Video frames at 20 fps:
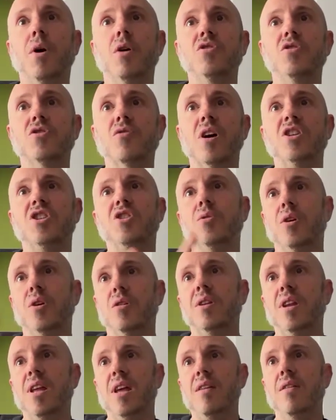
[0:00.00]
postgraduate,
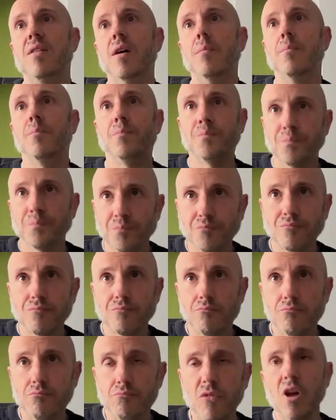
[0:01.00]
or neither?
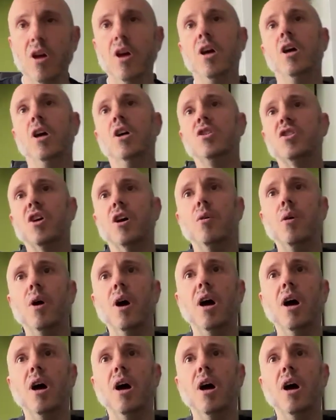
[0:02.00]
So